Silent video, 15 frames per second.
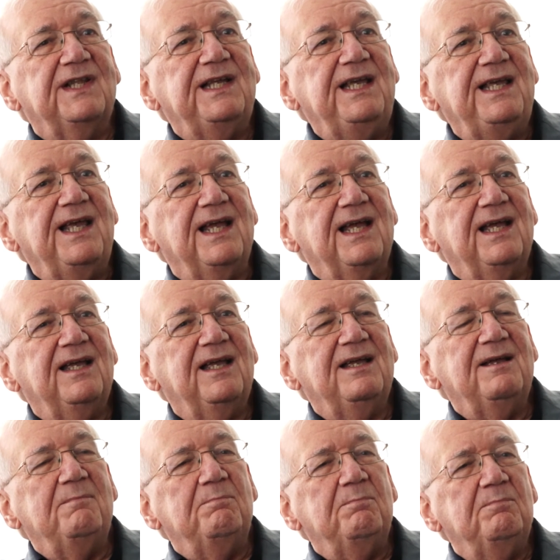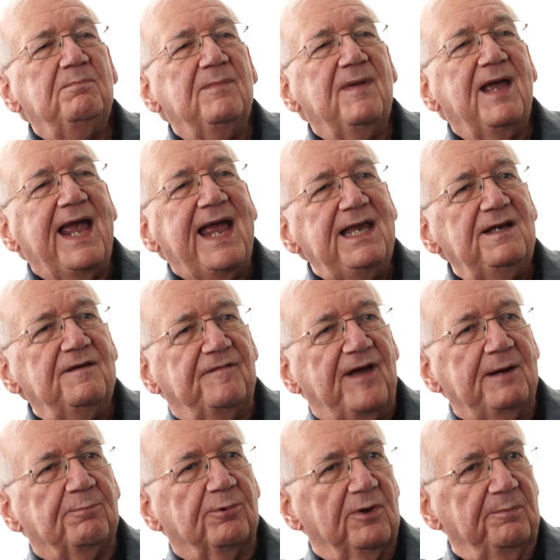the end of
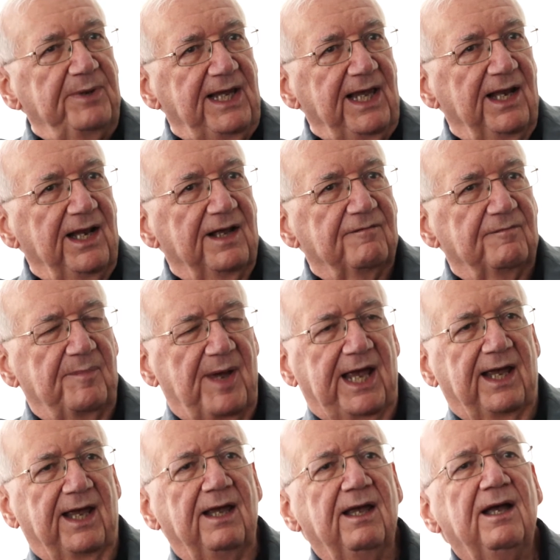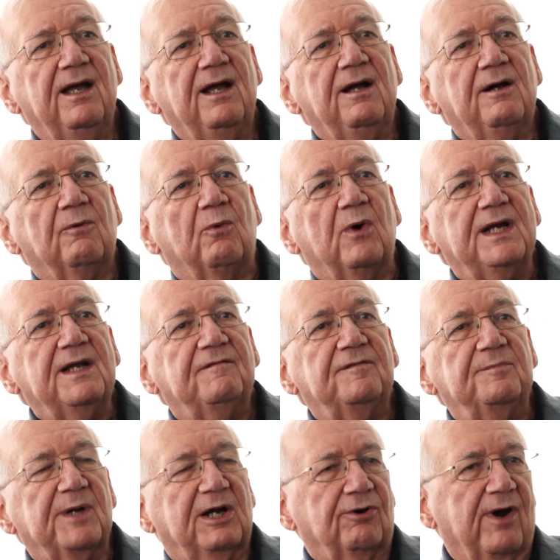April, beginning of May, one of
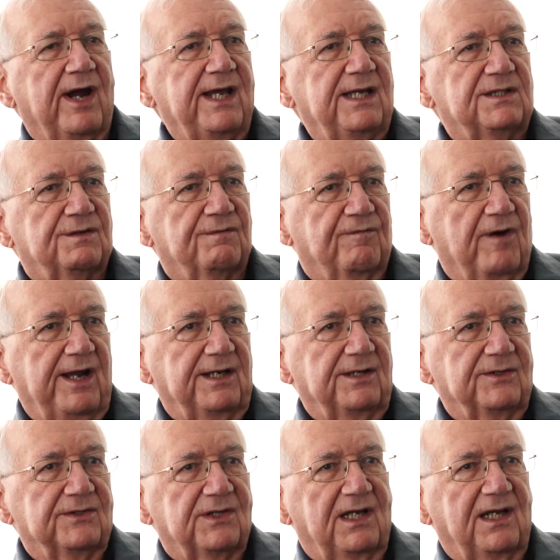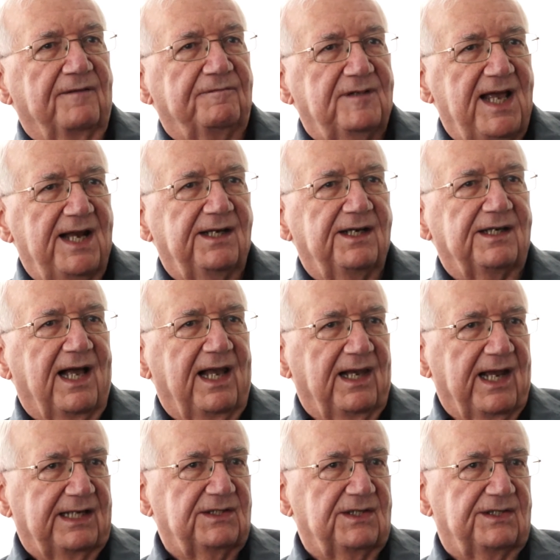McCrae's friends, a Lieutenant
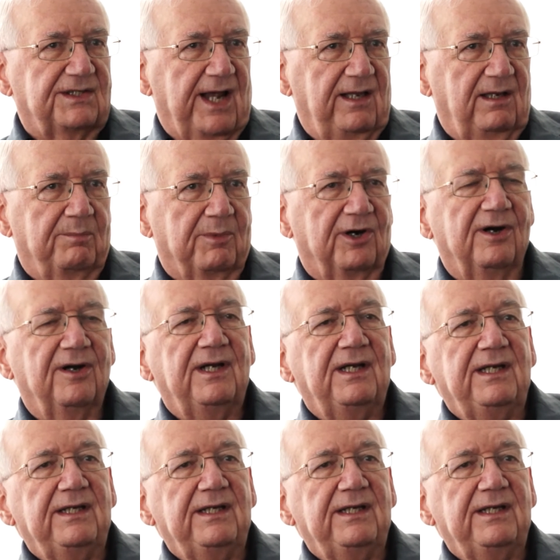Alexis Helmer,